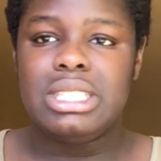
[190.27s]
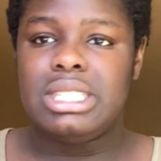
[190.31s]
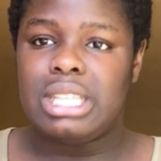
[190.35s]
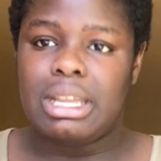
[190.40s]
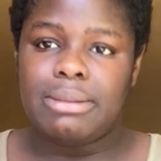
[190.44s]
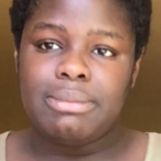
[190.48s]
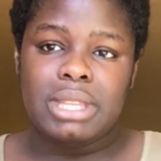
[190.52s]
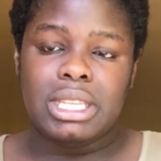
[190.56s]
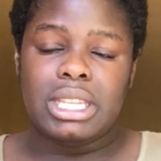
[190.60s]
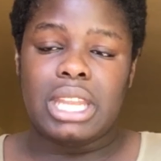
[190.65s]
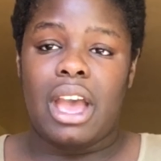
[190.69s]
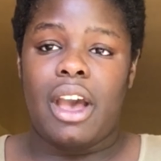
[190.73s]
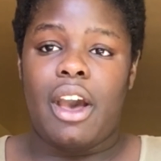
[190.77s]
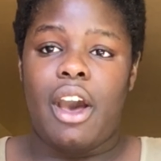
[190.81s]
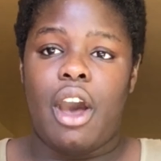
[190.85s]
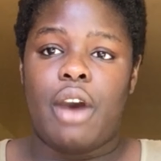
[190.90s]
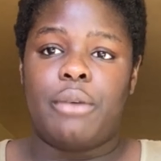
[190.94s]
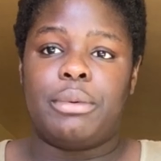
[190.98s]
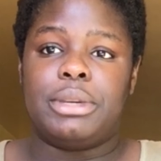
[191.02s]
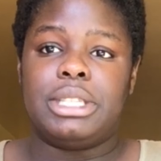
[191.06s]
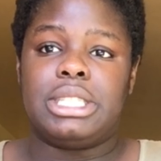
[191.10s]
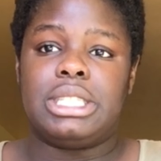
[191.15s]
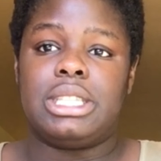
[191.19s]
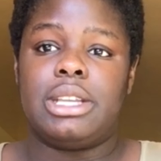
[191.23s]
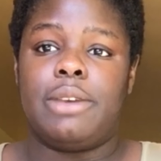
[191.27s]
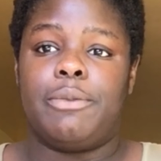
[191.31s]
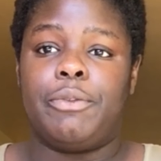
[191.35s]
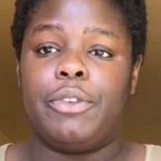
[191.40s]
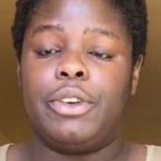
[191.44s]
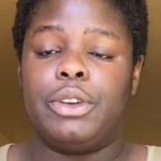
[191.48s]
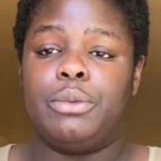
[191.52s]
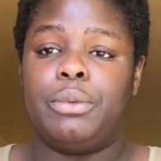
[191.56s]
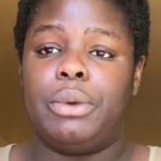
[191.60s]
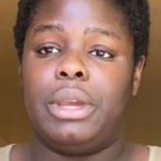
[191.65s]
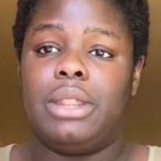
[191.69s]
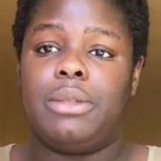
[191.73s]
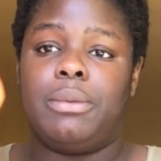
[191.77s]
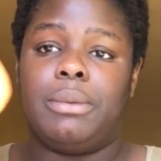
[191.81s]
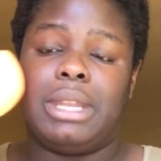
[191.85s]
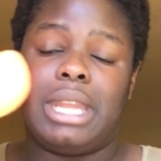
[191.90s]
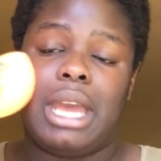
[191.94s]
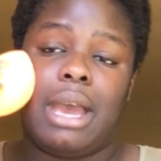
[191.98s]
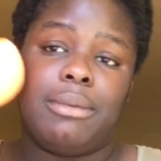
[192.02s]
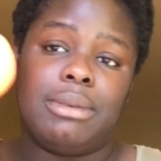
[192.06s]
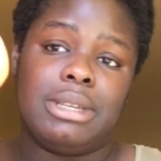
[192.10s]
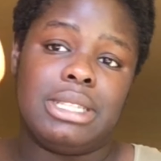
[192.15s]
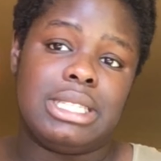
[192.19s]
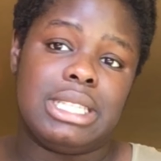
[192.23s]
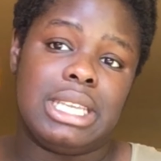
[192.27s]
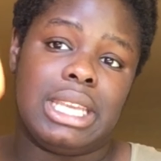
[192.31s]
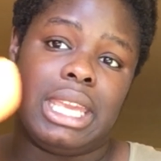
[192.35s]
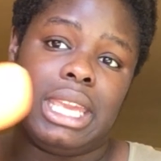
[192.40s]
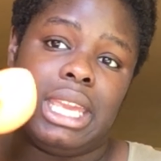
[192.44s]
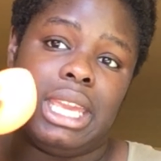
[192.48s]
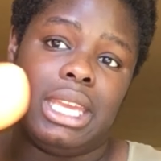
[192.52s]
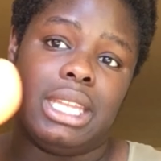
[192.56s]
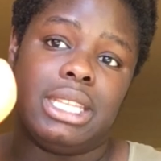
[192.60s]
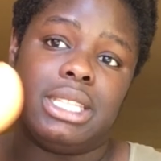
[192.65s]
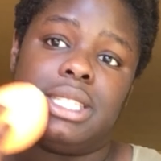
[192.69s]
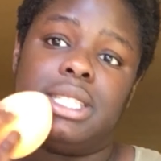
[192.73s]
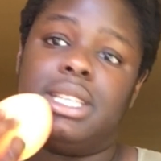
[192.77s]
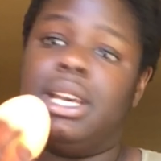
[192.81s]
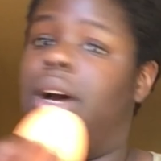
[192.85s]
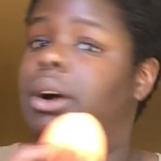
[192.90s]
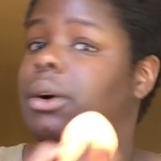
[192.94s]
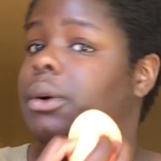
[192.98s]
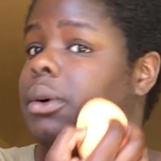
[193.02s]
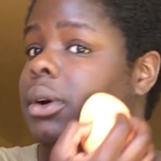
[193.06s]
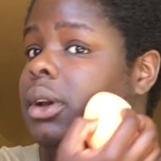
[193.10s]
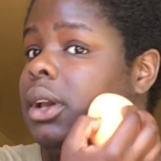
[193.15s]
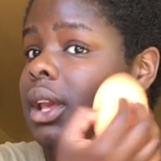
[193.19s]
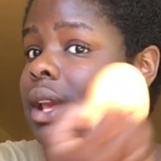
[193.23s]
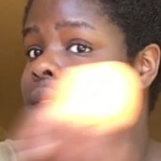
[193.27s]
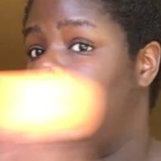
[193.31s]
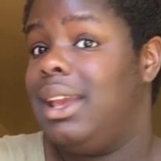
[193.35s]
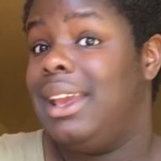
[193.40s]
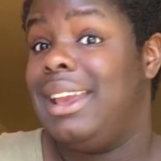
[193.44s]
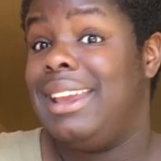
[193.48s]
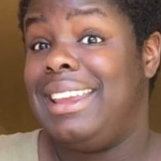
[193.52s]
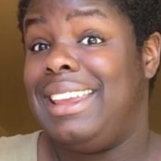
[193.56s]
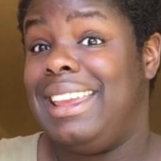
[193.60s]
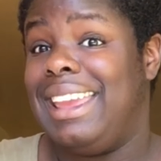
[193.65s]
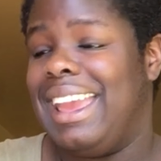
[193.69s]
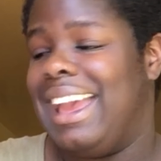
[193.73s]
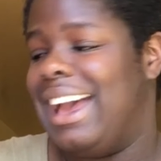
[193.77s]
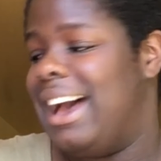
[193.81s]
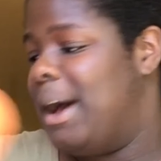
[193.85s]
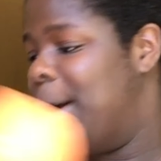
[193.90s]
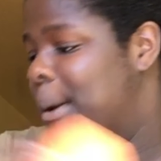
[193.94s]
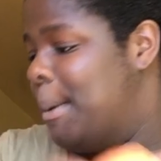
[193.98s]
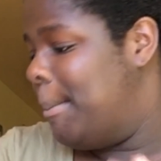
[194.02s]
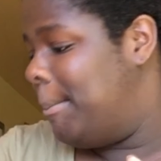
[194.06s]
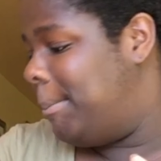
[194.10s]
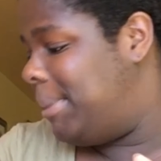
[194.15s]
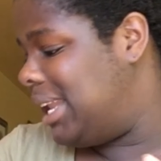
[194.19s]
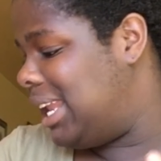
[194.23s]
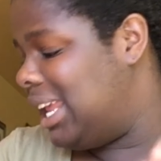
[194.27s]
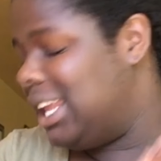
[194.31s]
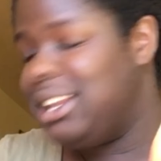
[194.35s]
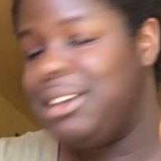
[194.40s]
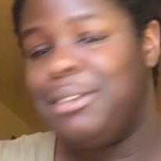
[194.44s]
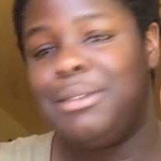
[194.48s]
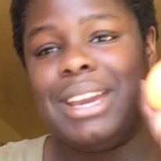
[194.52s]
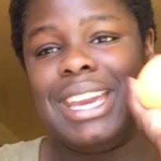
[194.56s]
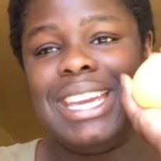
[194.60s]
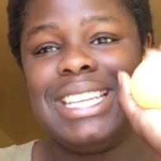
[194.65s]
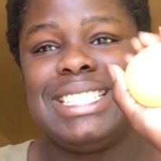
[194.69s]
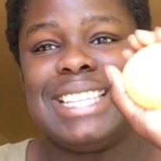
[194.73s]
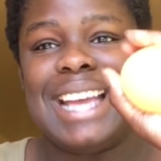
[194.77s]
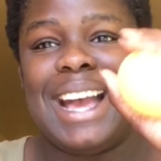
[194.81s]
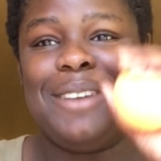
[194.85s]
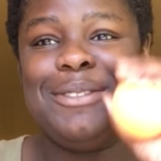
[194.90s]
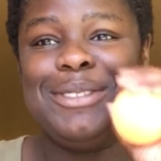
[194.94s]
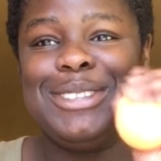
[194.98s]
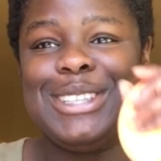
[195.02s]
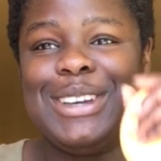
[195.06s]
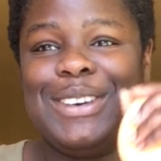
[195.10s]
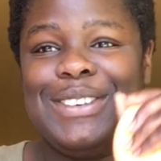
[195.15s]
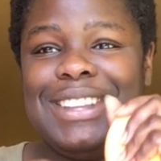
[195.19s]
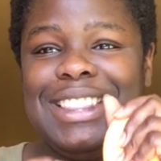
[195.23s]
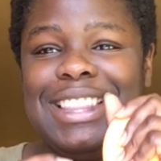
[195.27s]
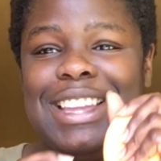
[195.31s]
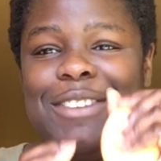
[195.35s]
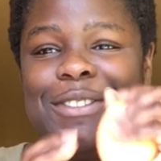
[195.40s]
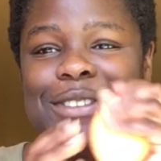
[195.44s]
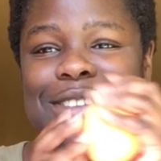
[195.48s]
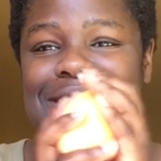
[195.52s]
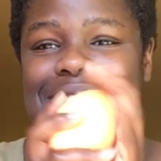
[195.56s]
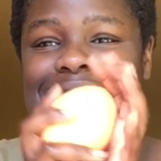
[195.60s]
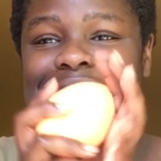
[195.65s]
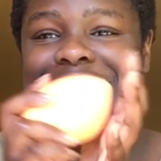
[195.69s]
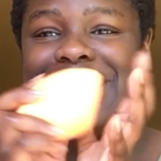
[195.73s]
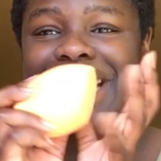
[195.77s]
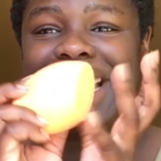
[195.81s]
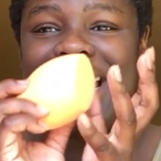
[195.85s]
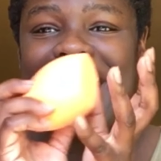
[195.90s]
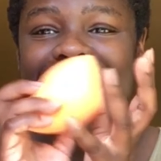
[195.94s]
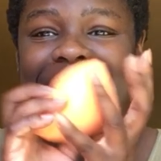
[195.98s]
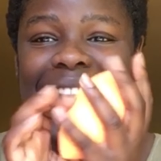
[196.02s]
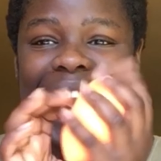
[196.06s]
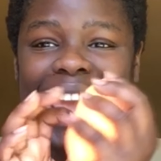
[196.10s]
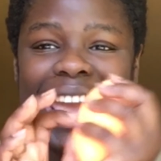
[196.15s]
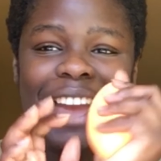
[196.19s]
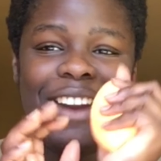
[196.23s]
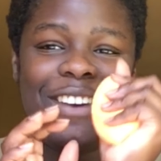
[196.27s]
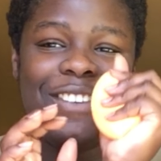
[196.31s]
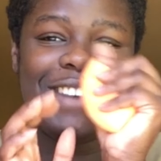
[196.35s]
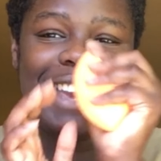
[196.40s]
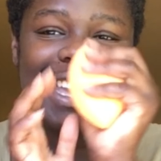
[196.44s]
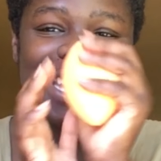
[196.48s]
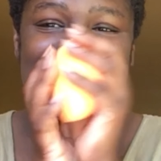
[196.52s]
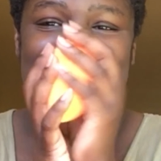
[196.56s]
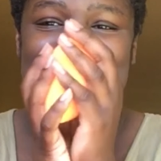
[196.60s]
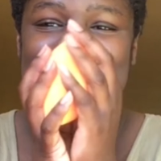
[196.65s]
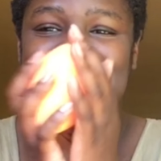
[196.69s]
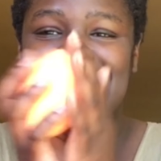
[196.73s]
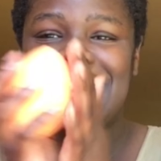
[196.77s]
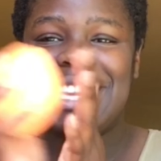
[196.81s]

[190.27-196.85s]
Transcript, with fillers: Something I always suffered with when I was a kid, so yeah but anyways i'm so in love with this and i can't wait to